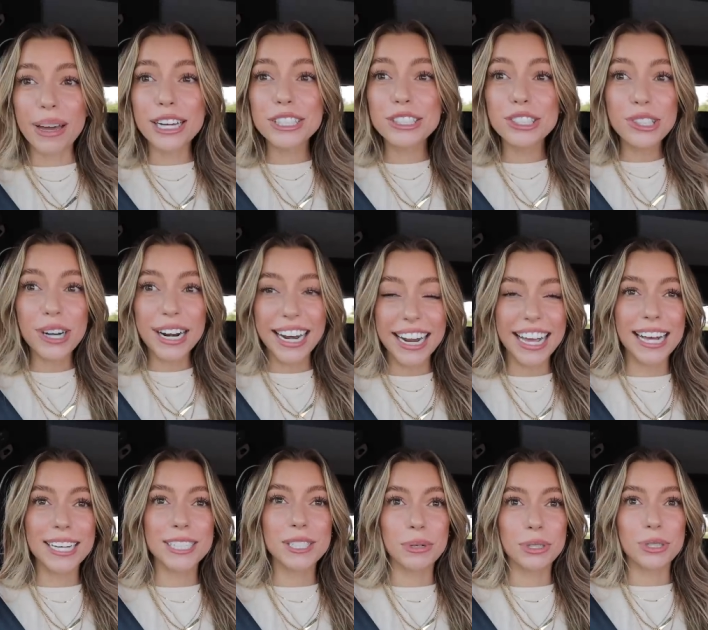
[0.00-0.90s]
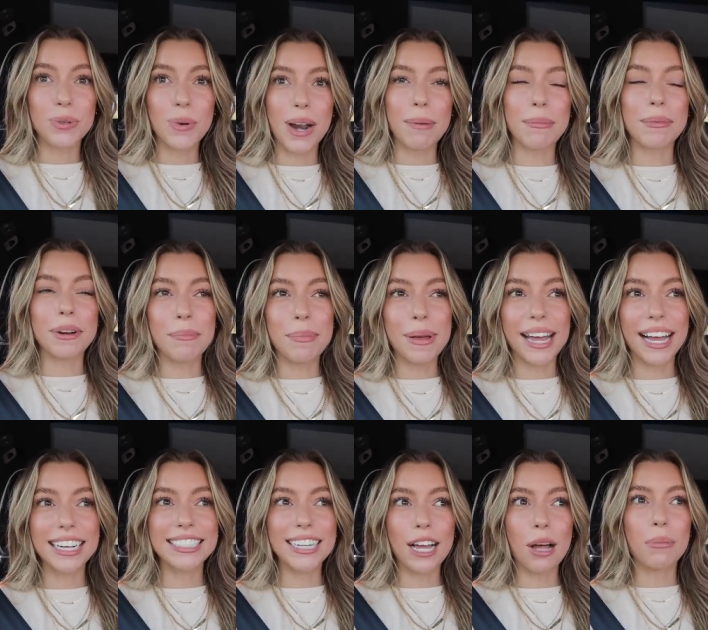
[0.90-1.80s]
guys should try to guess which one I'm gonna
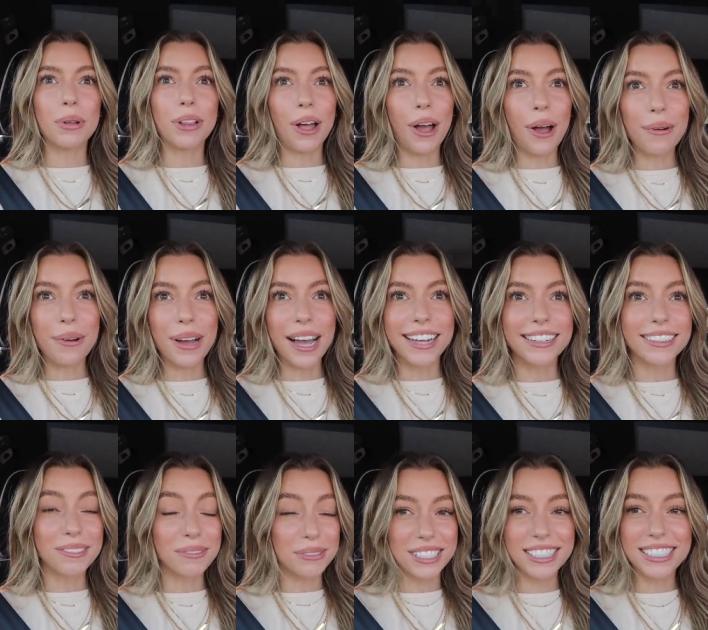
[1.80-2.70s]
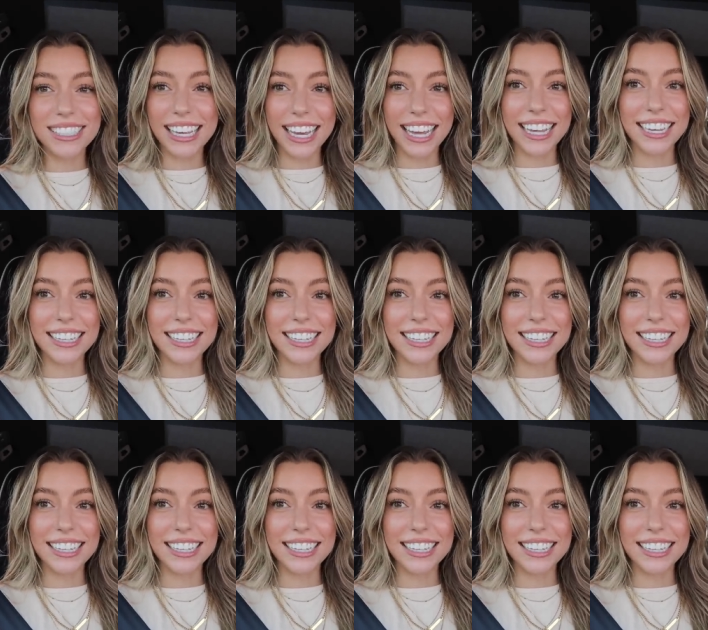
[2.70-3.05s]
pick down below, and we'll see.